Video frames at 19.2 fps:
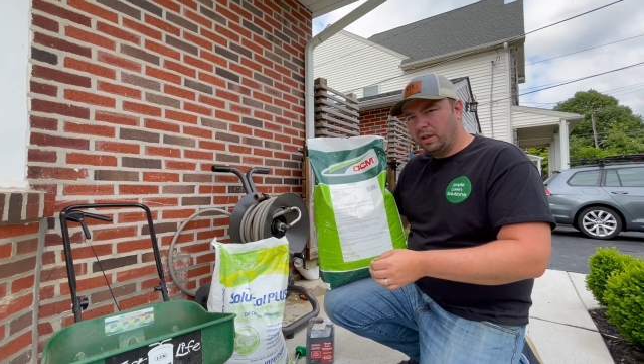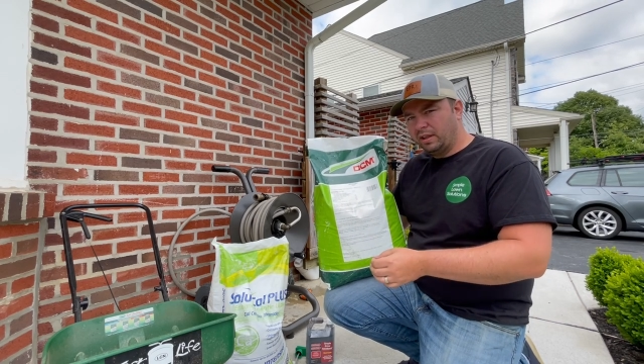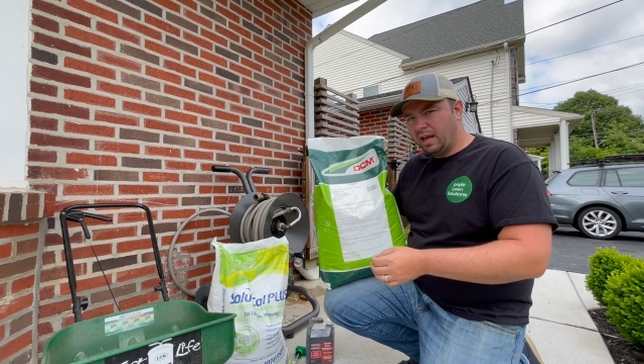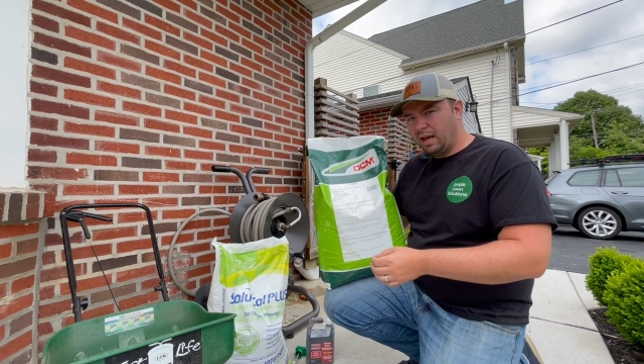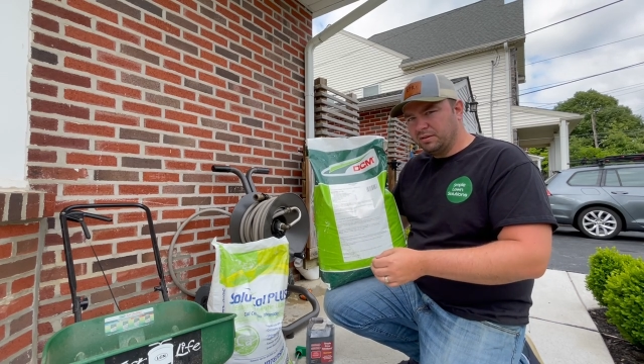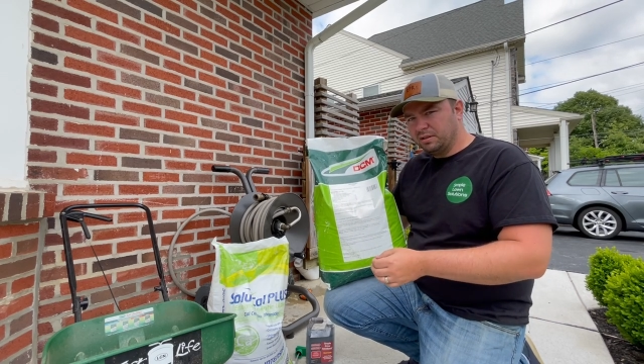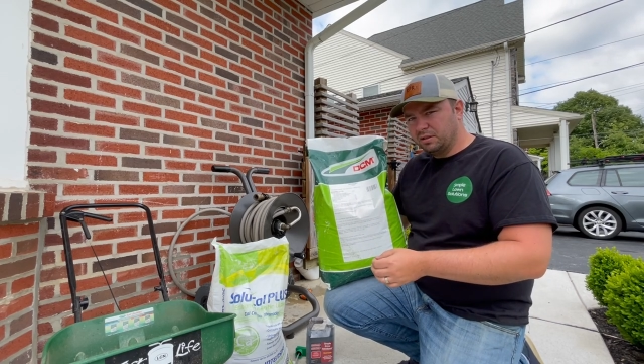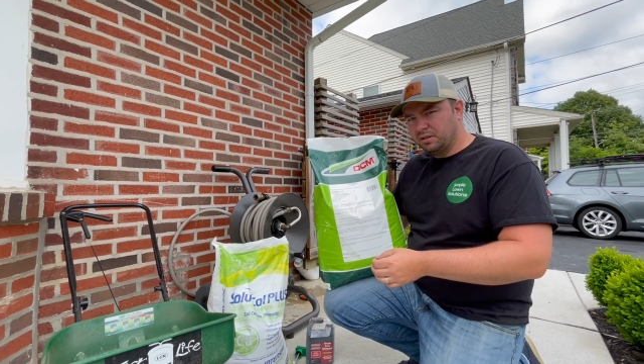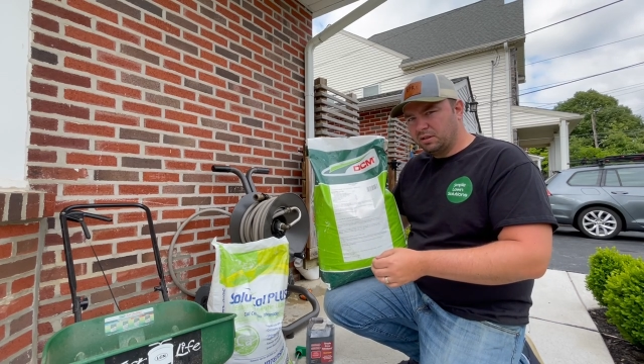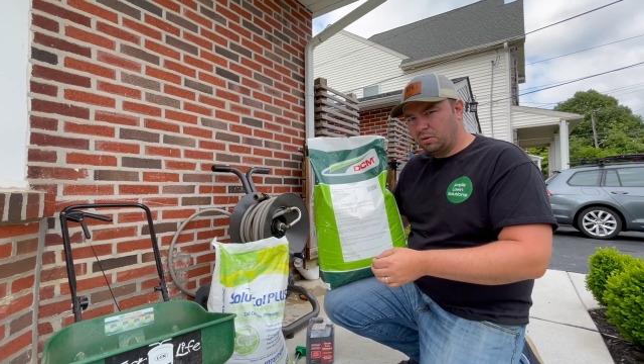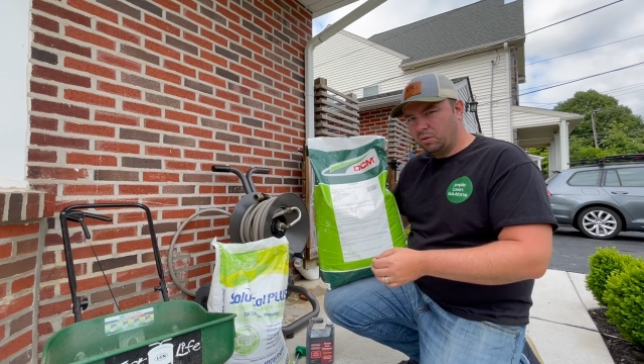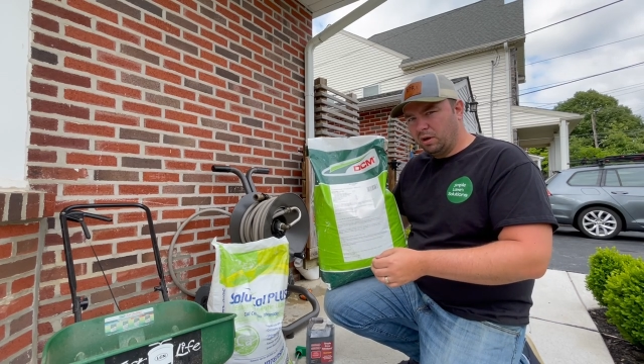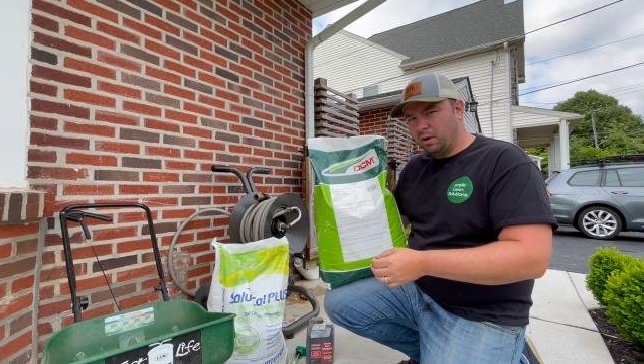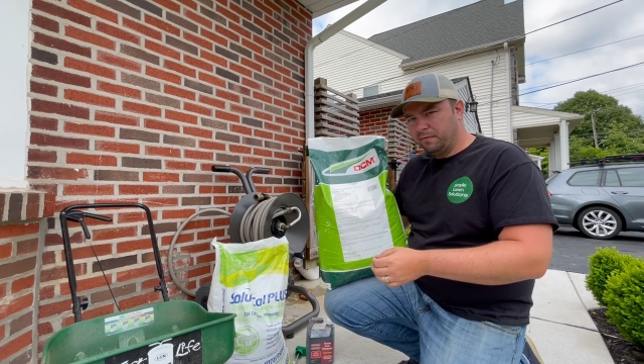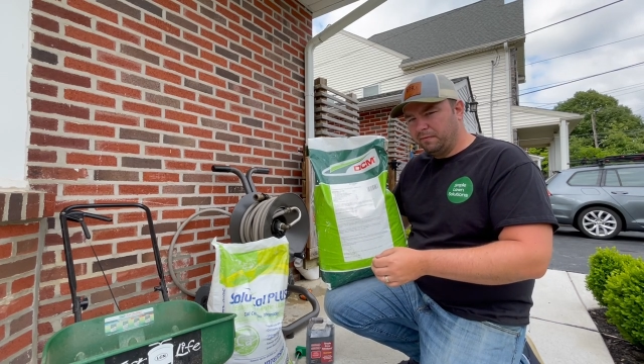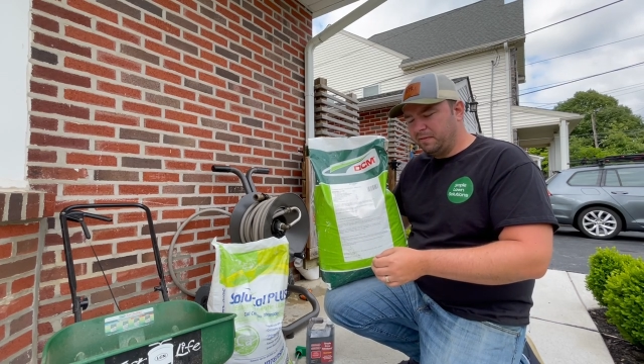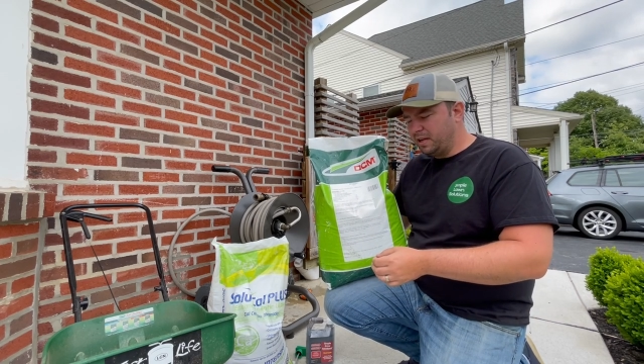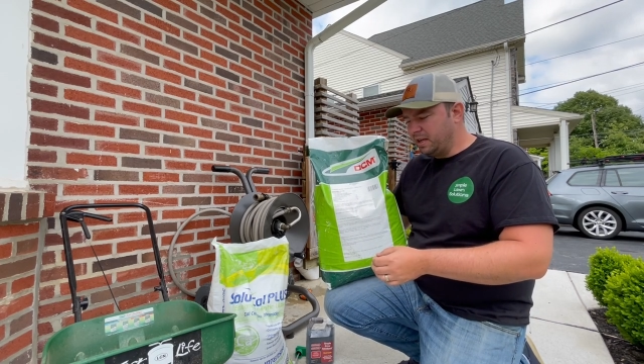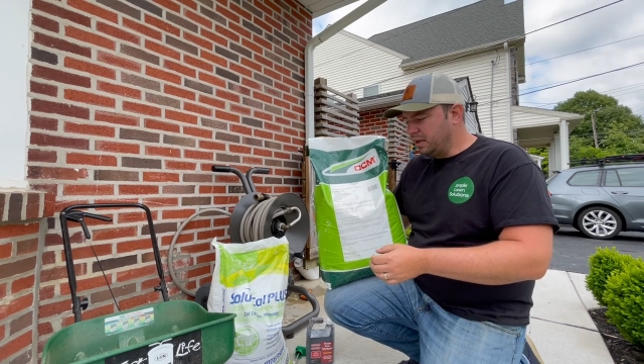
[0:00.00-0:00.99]
thousand square
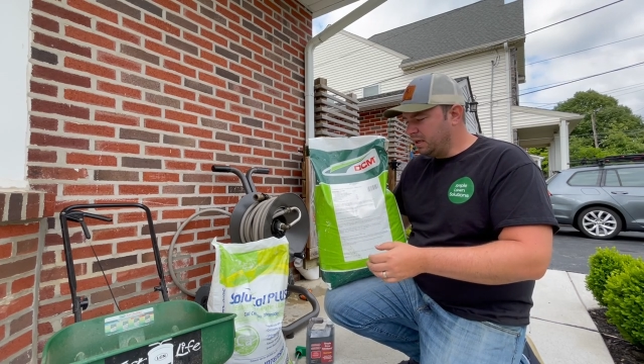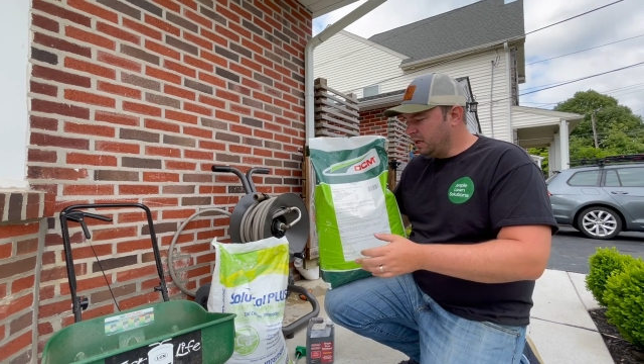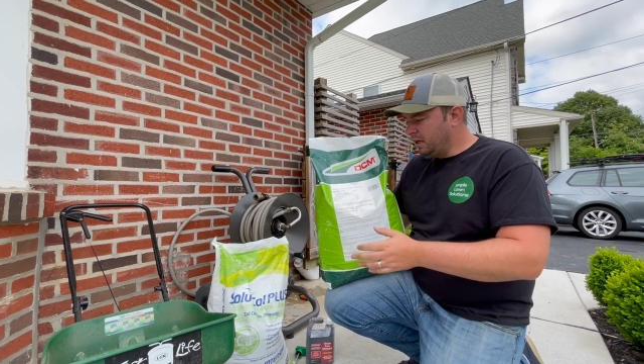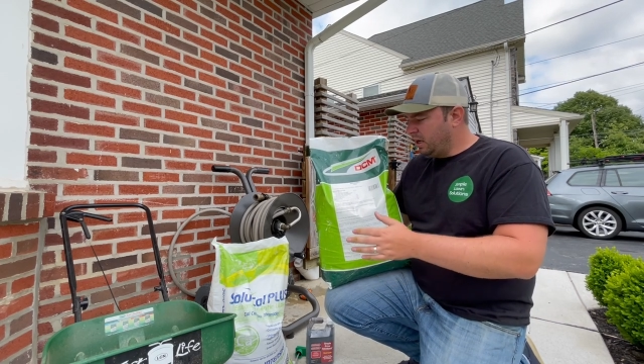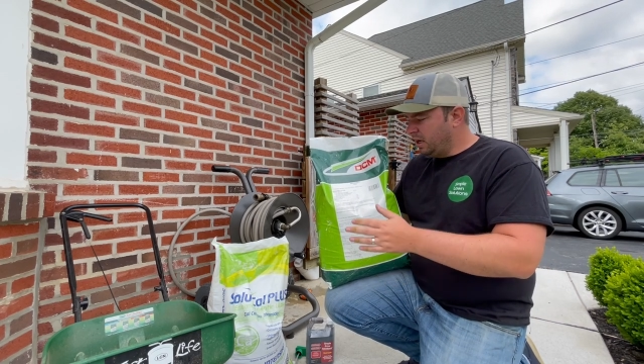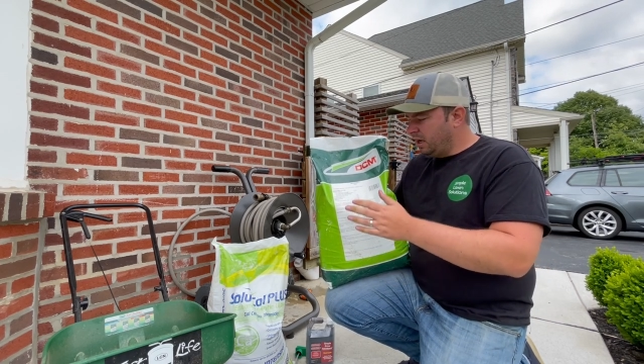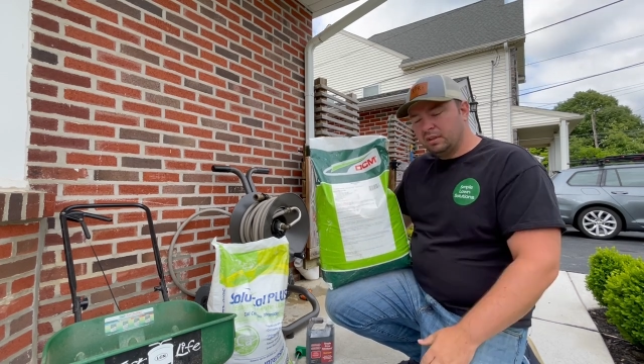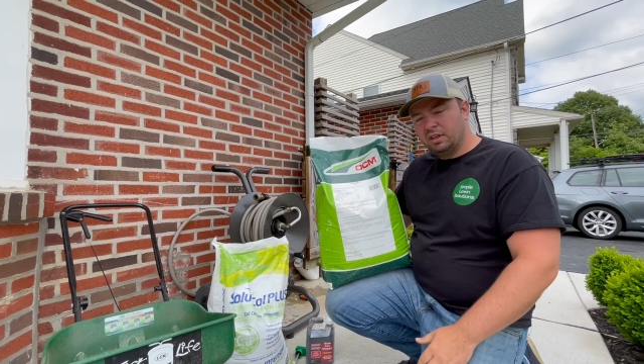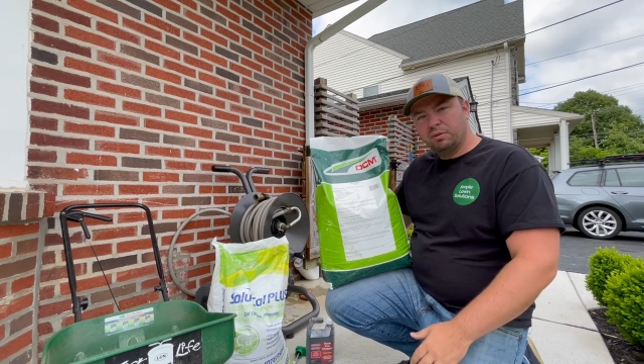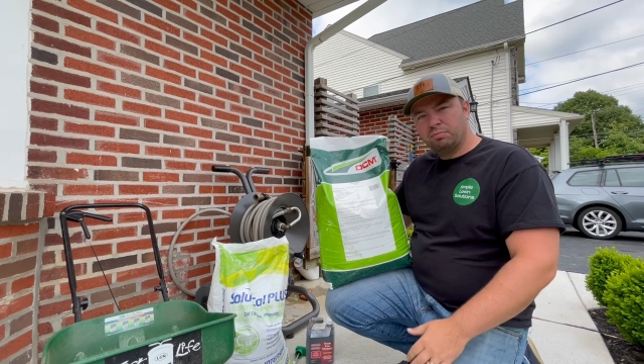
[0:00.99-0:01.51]
feet. This